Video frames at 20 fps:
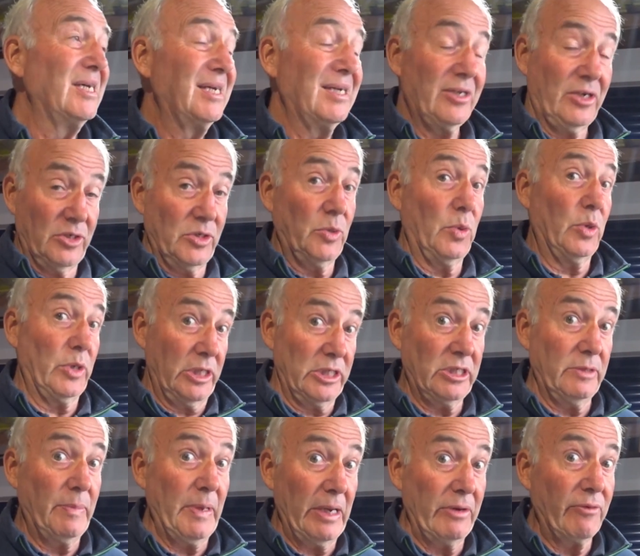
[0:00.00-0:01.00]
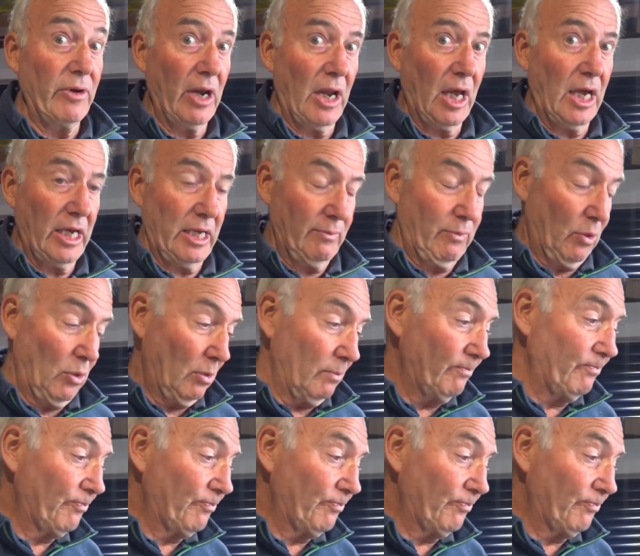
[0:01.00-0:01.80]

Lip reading: because we want it to be reliable.